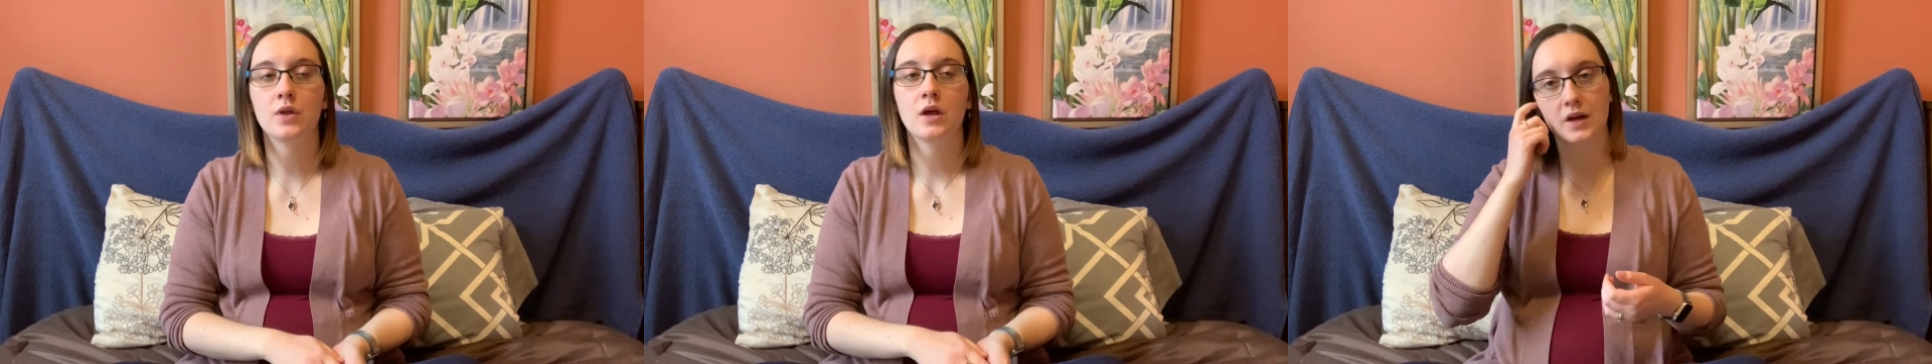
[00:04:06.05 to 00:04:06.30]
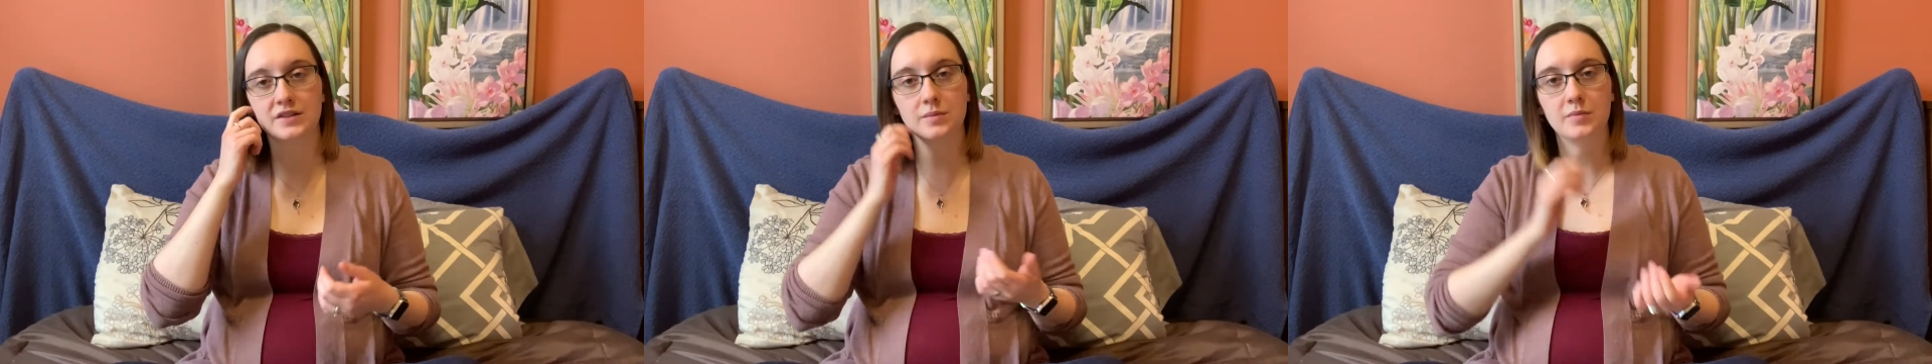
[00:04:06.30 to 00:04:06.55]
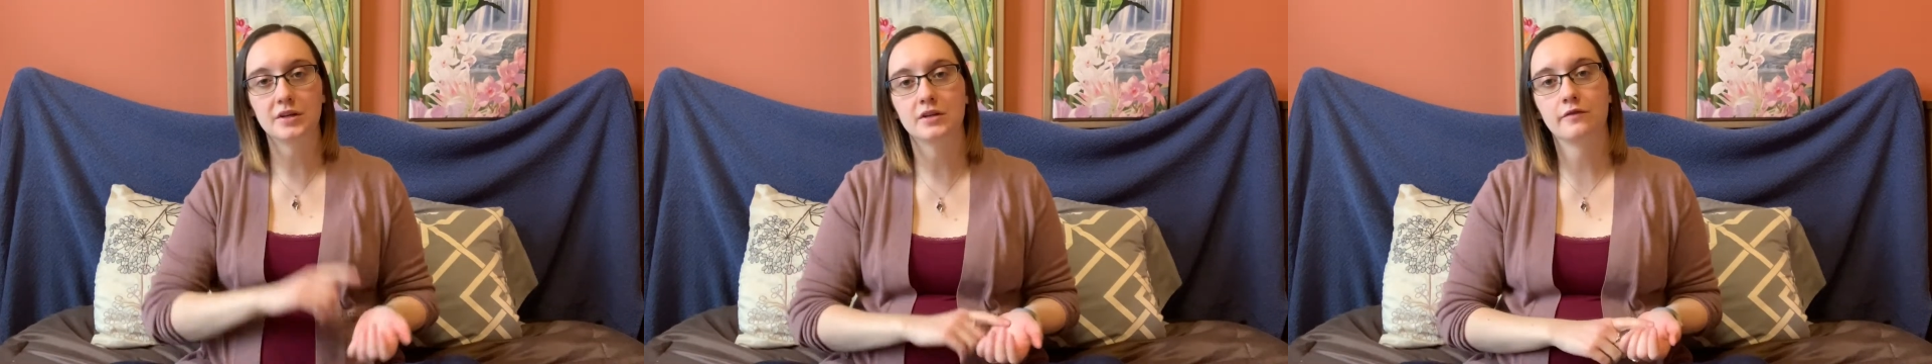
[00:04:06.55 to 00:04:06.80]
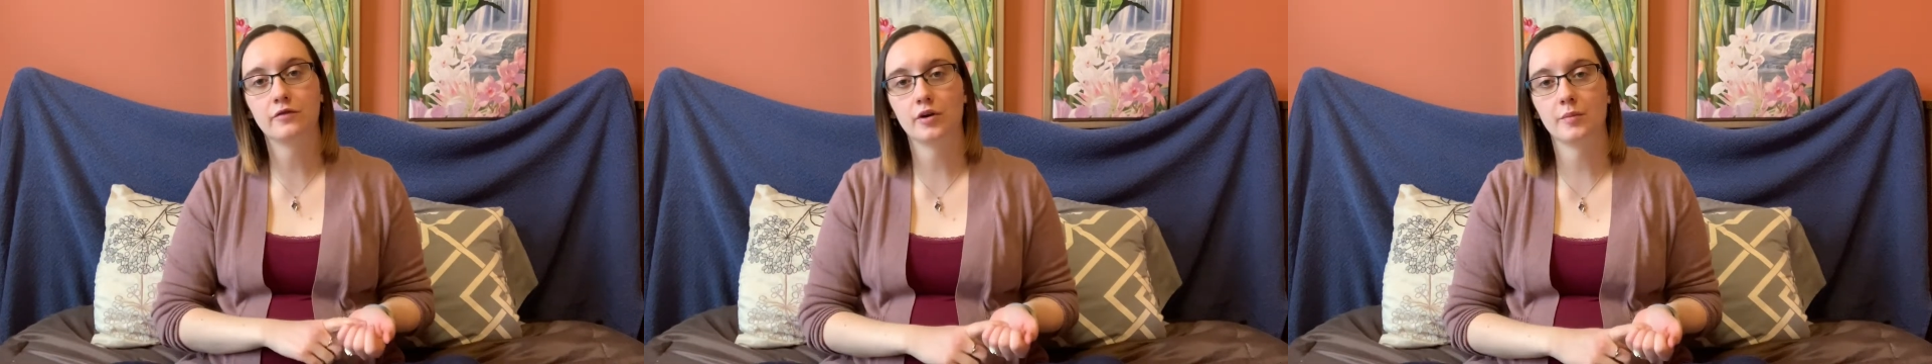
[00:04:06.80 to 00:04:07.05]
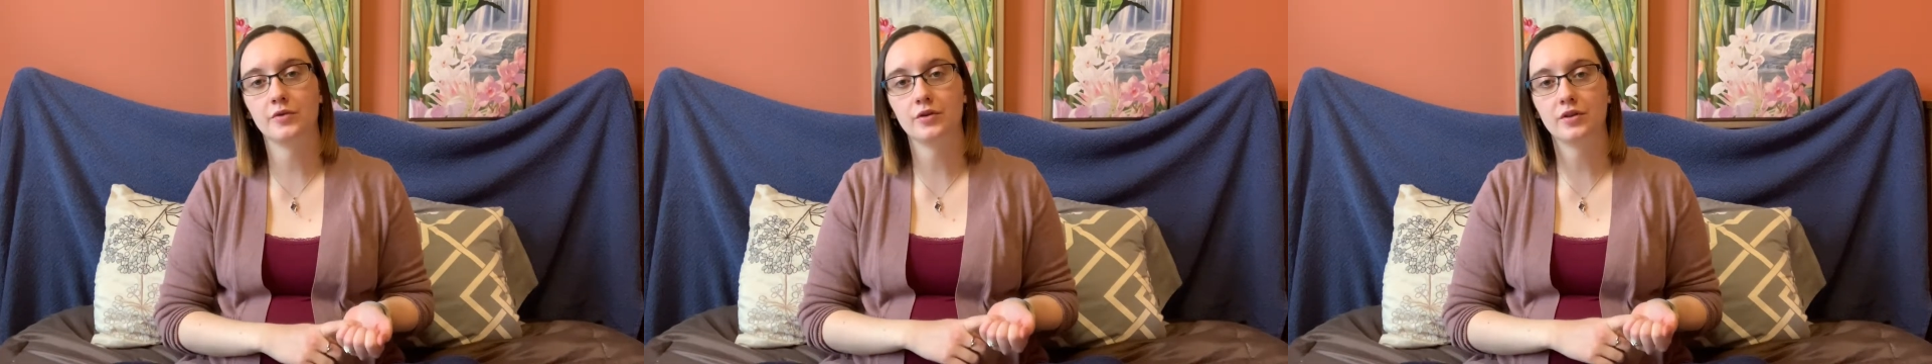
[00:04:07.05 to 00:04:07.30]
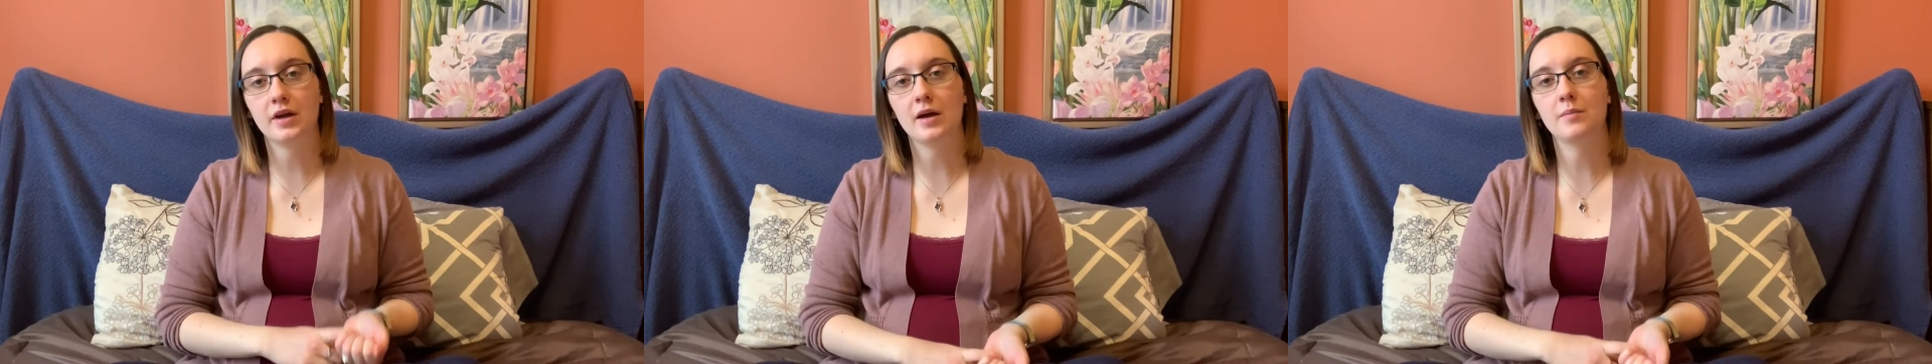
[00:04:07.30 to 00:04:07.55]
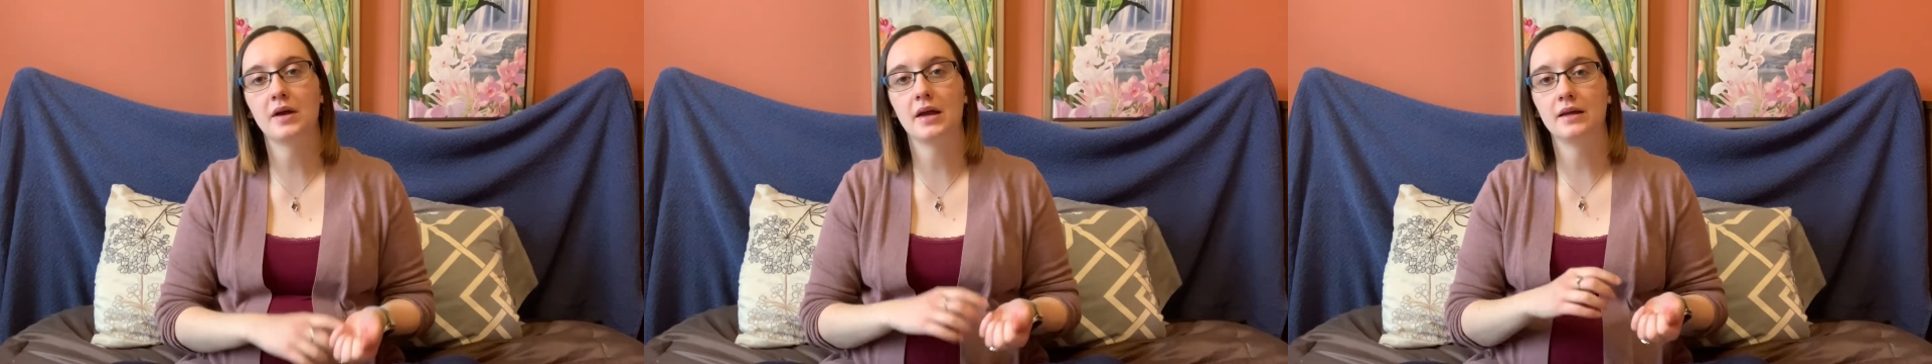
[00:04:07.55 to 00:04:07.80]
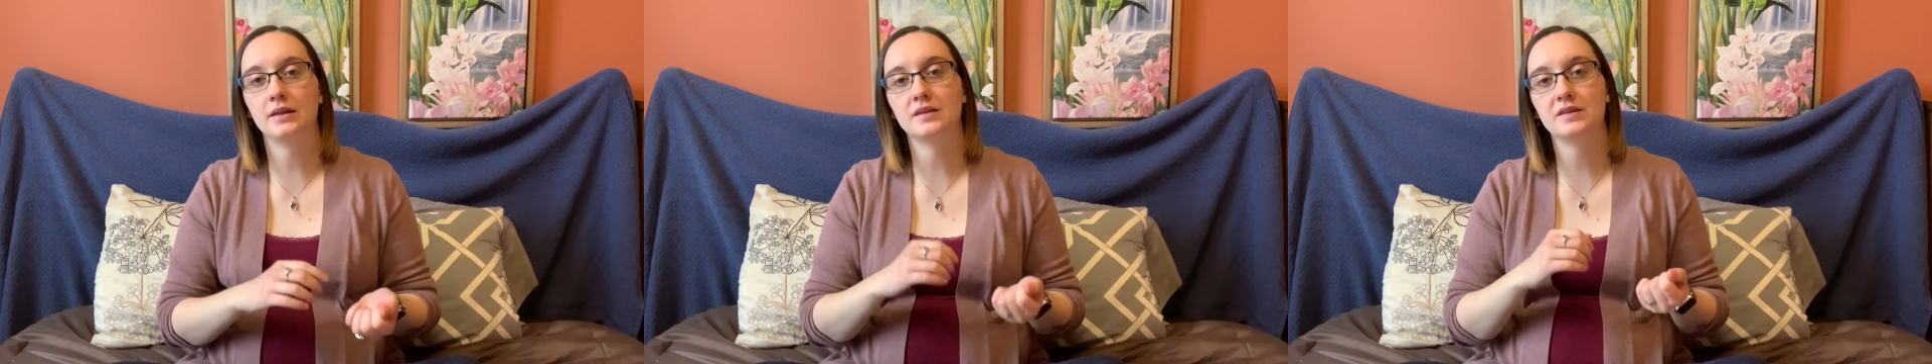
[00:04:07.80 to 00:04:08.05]
I submitted the form through them
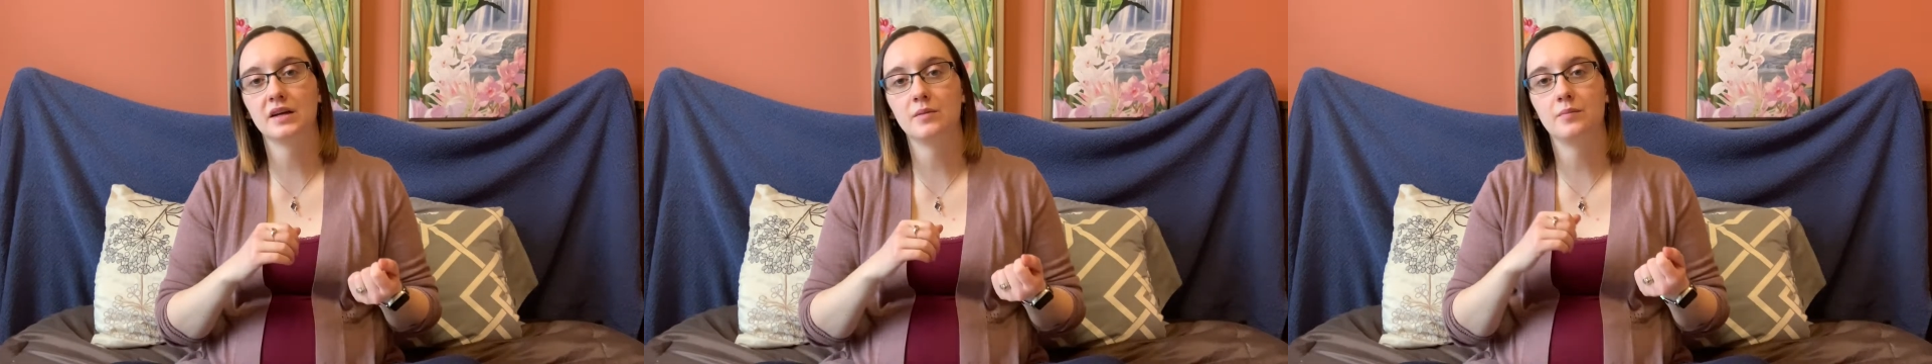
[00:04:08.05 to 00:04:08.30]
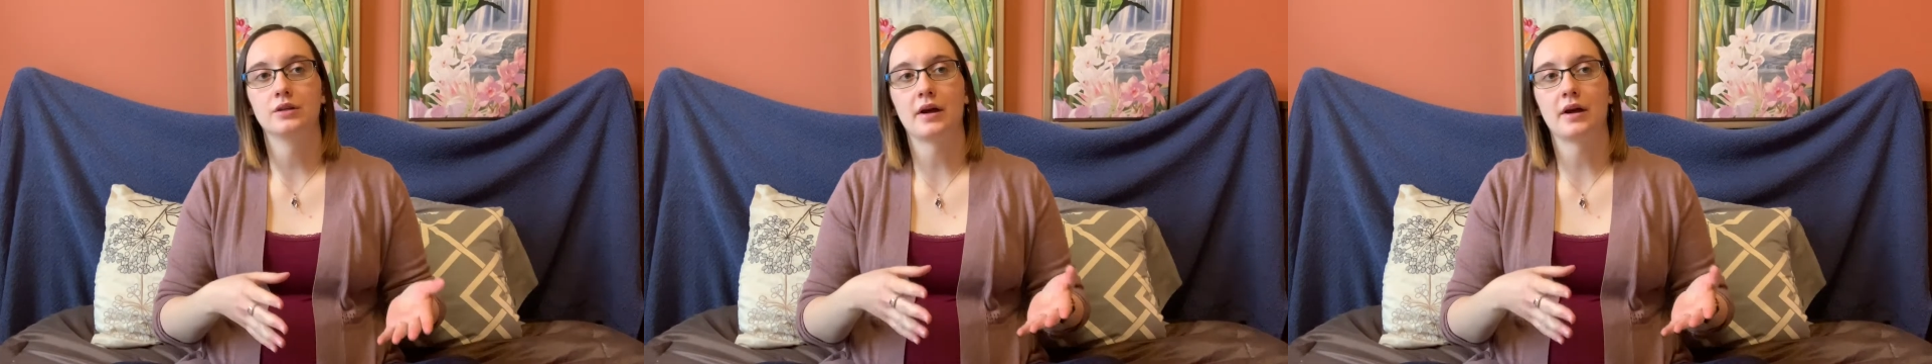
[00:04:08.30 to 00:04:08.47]
and they said